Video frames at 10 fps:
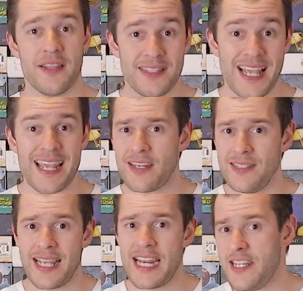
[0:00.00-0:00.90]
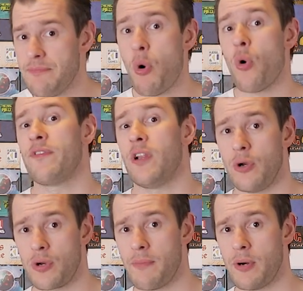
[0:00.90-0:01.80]
The deck contains more of the
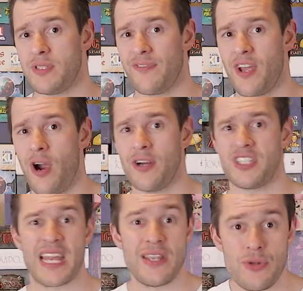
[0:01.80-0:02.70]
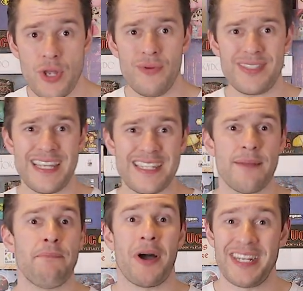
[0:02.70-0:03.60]
locomotive cards, and you use these
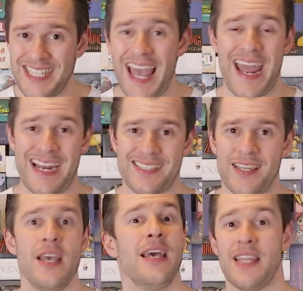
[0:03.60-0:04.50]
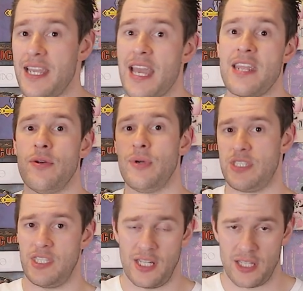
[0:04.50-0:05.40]
to buy techs. They get you
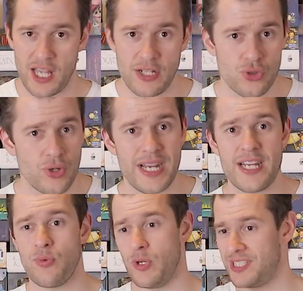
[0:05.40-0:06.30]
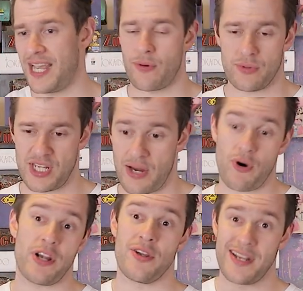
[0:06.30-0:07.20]
into the other countries. One tech will say,
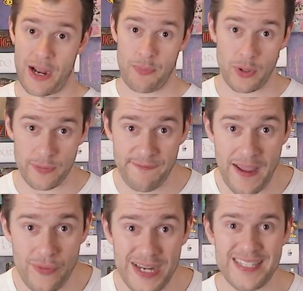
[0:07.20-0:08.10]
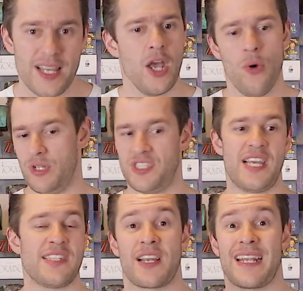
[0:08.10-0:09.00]
right, you can now build ferries. One
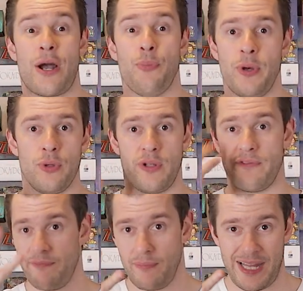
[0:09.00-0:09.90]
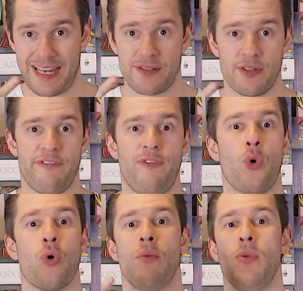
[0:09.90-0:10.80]
says, I can now build on lengths of
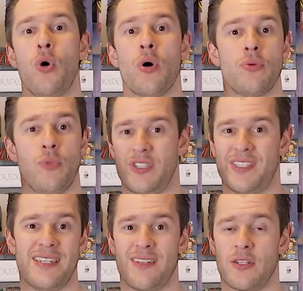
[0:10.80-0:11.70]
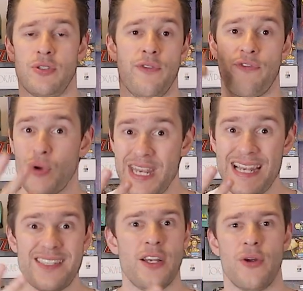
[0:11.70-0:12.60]
4 or more. One says, I can do
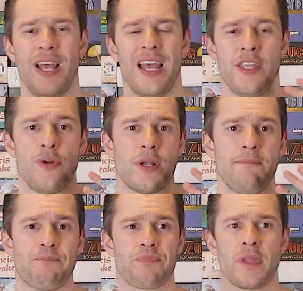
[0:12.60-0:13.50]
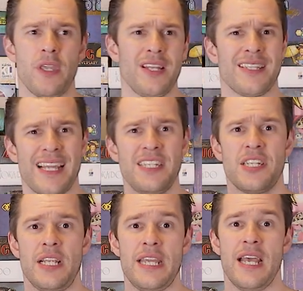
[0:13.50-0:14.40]
threes. You know, you can
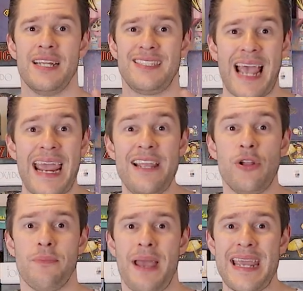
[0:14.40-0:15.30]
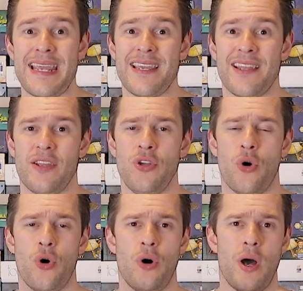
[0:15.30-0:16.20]
essentially tailor-make
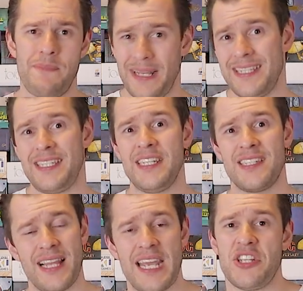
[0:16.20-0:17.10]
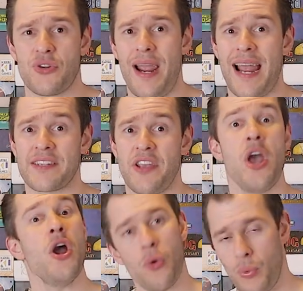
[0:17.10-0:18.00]
your ability to lay tracks
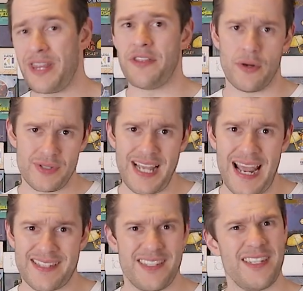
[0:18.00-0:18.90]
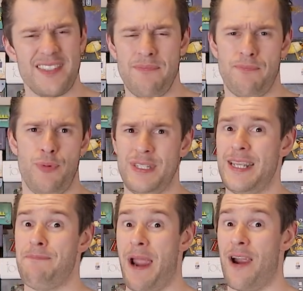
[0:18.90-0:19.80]
with those techs, and there's some
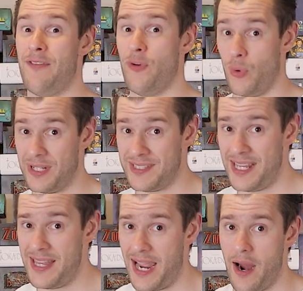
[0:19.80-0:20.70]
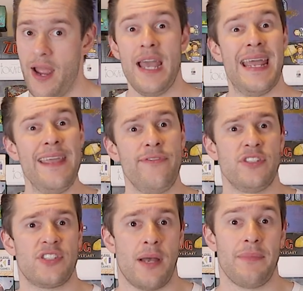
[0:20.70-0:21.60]
pretty powerful ones in there,
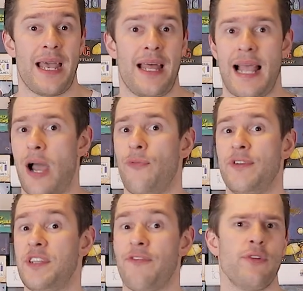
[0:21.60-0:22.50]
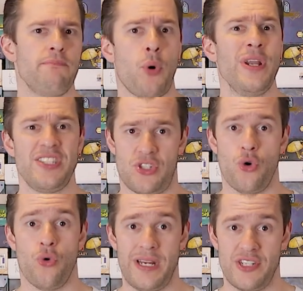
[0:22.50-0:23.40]
even some that allow for different point
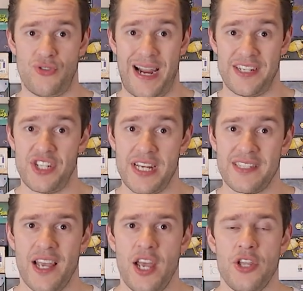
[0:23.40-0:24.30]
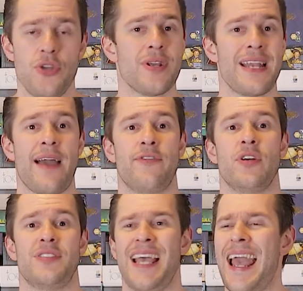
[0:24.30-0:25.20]
scoring strategies. You can have
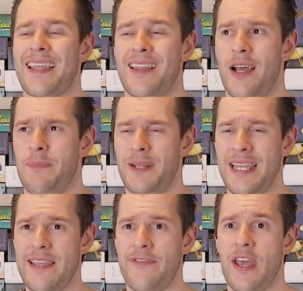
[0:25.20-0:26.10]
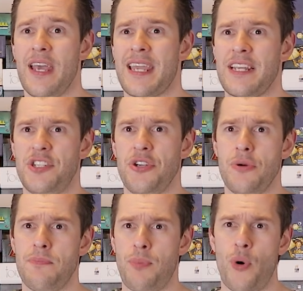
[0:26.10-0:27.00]
a tech that I believe gets
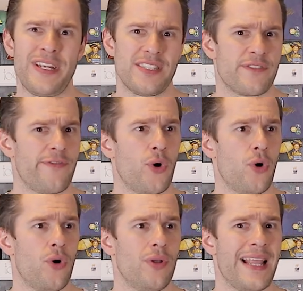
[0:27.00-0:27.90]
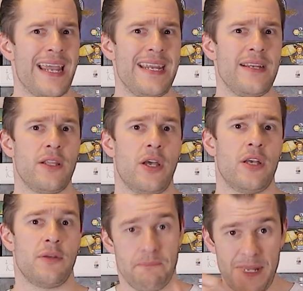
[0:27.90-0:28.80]
you points for laying
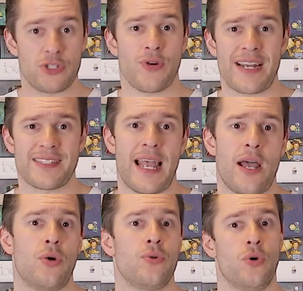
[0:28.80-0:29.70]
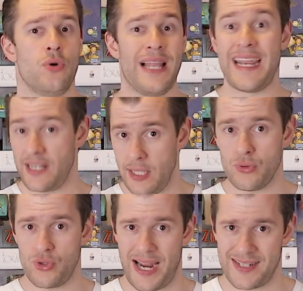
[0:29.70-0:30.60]
big tracks down or laying
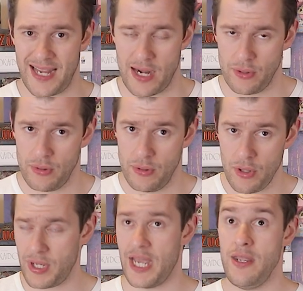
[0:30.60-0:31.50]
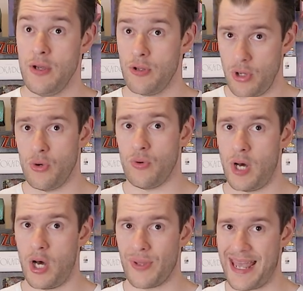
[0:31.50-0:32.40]
little tracks down. Okay, cool,
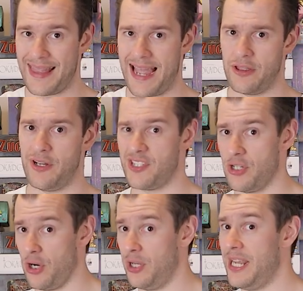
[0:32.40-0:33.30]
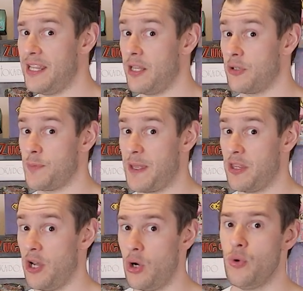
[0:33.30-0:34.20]
I'll get that nice and early, and then I'll
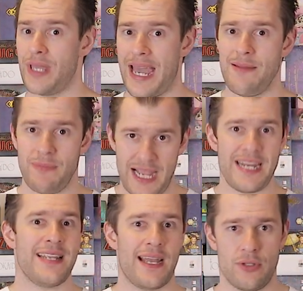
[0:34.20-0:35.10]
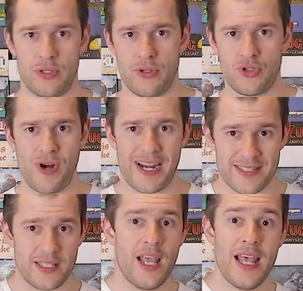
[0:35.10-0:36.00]
spend the whole game laying down on those
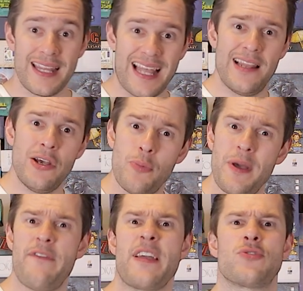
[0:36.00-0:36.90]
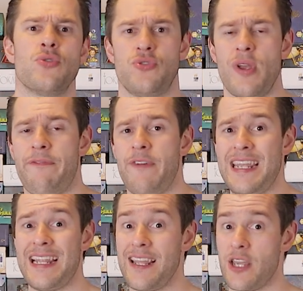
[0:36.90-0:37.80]
tracks, and that little bit of extra drip
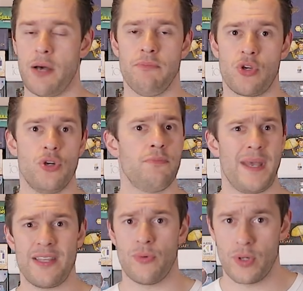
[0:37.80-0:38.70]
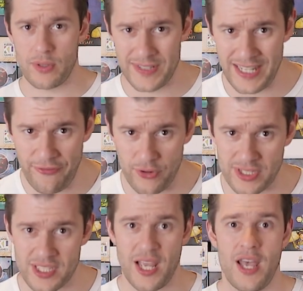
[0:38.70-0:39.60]
feed income could make the world of a
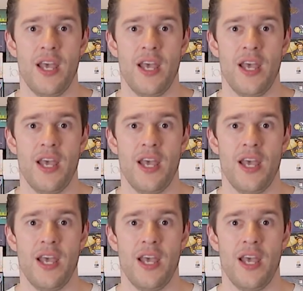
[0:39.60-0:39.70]
difference.